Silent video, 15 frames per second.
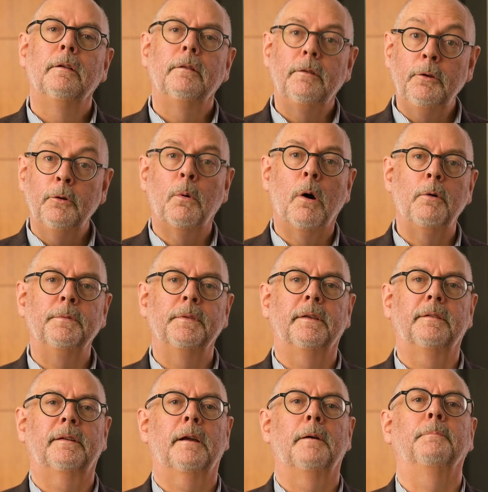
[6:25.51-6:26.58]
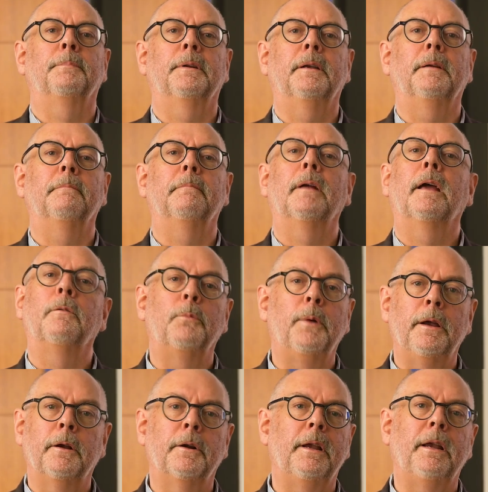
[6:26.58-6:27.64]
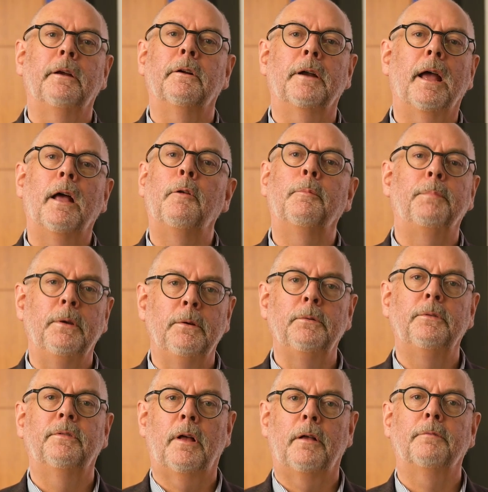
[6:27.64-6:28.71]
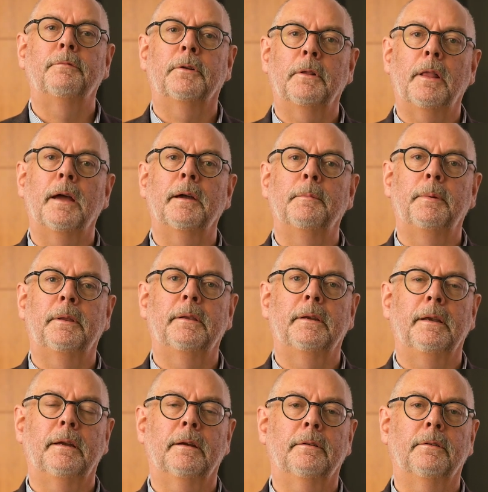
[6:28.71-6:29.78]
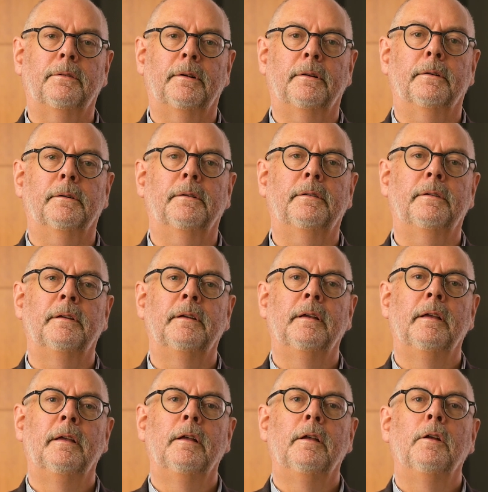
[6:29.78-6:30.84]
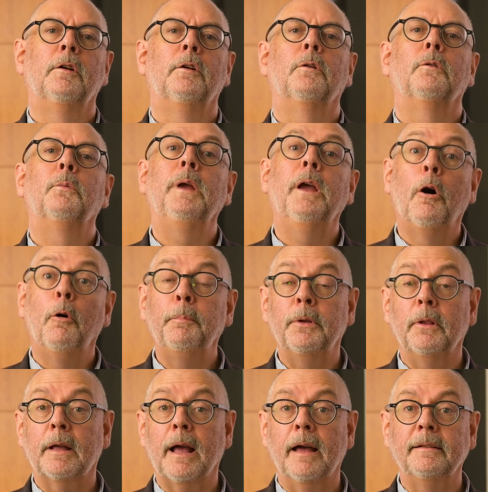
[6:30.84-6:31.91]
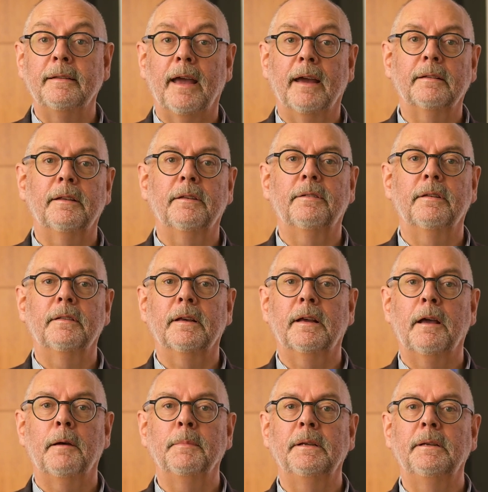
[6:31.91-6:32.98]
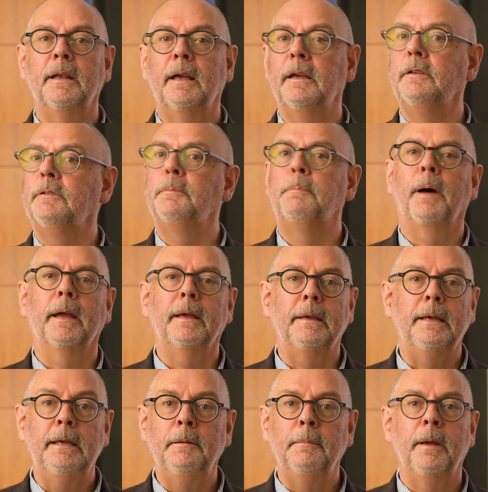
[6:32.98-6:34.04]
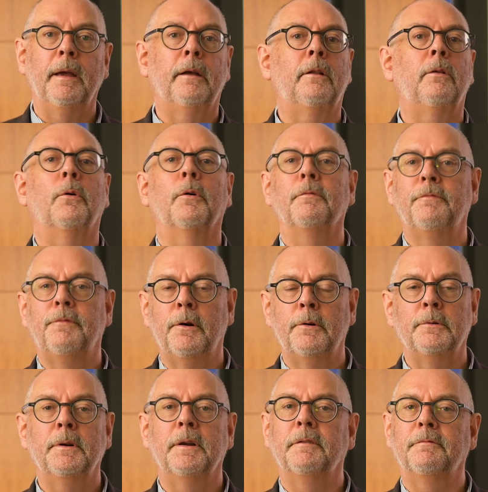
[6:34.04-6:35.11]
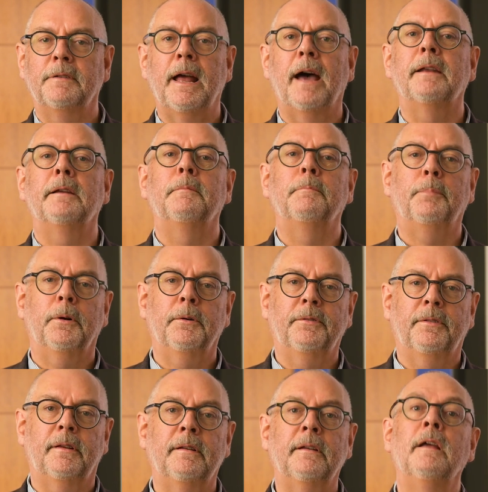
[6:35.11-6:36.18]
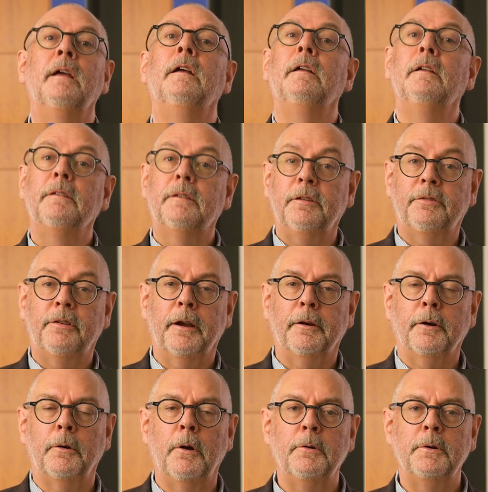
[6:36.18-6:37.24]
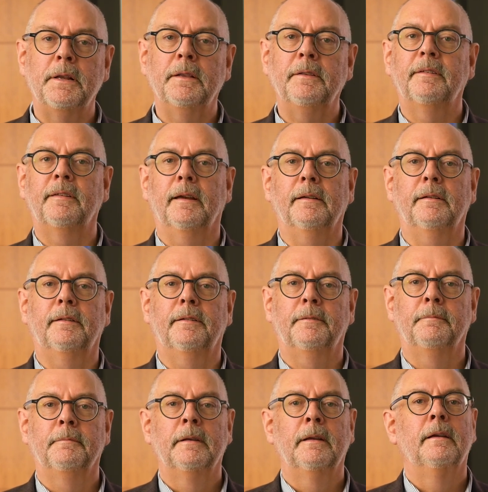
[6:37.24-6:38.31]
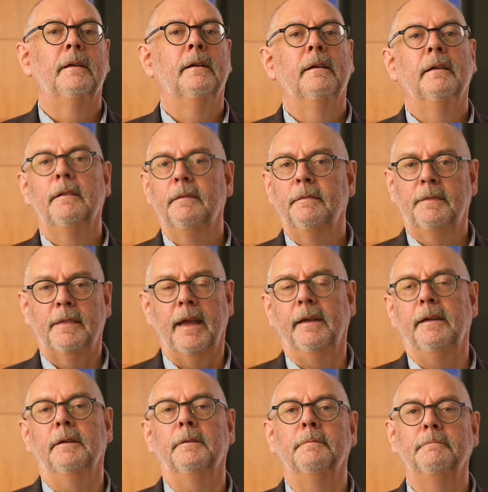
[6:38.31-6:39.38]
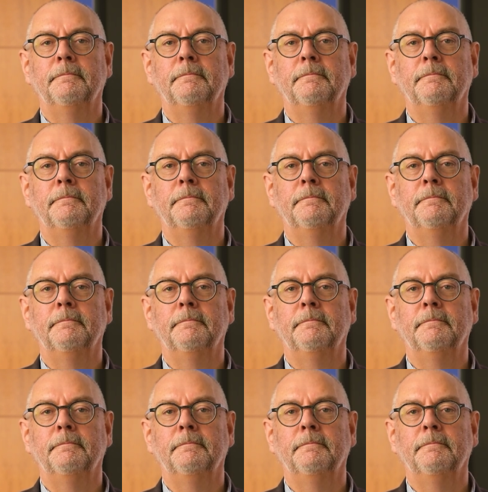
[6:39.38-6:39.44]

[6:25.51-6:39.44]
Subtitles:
You own this company, and we are eager to help you solve your liability concerns. We hope you'll contact us in the coming days by email or phone, if not in person, to share your own insights. Thank you.